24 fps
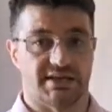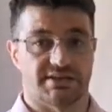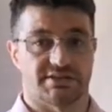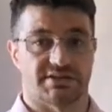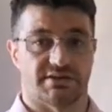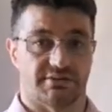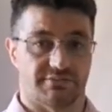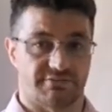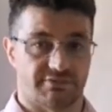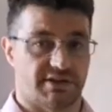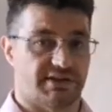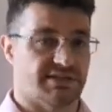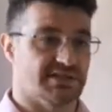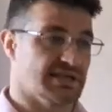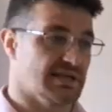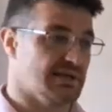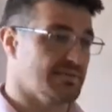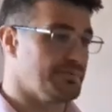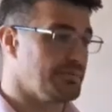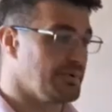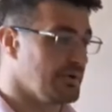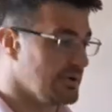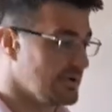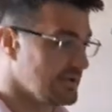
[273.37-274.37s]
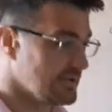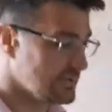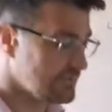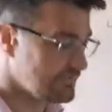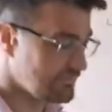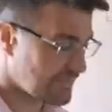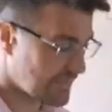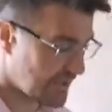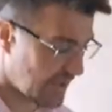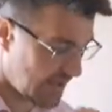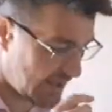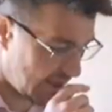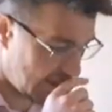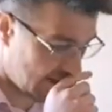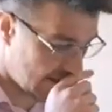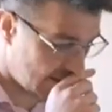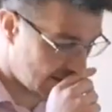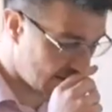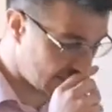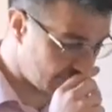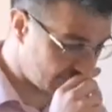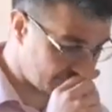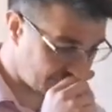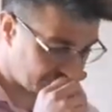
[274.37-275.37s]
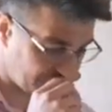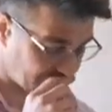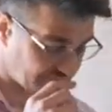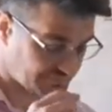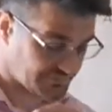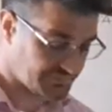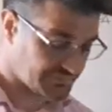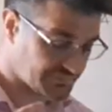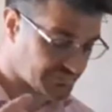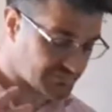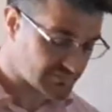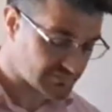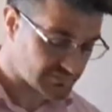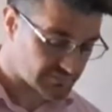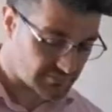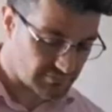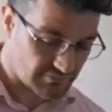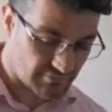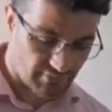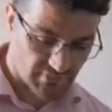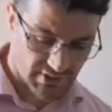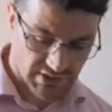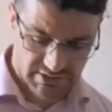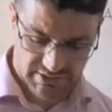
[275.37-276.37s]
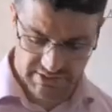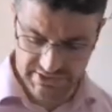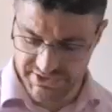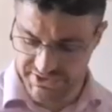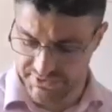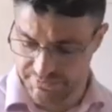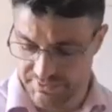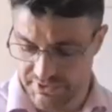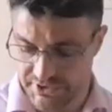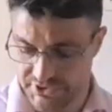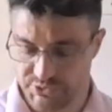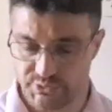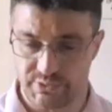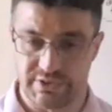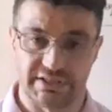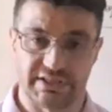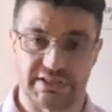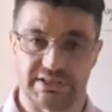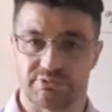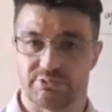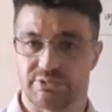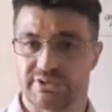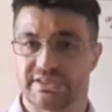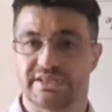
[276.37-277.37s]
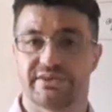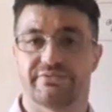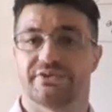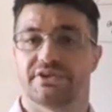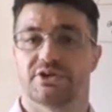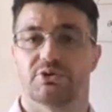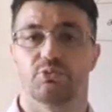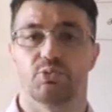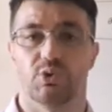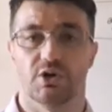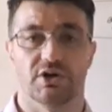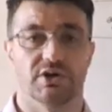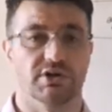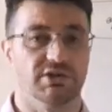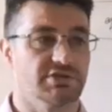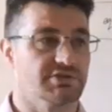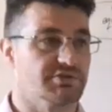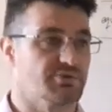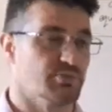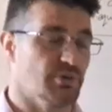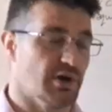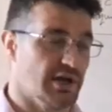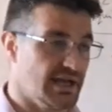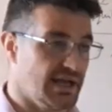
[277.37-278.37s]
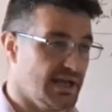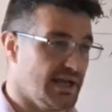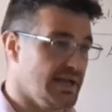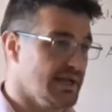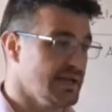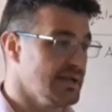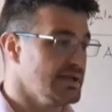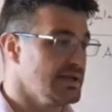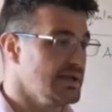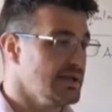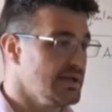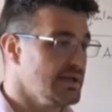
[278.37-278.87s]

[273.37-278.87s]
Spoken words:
So for example, let's suppose we live in a world where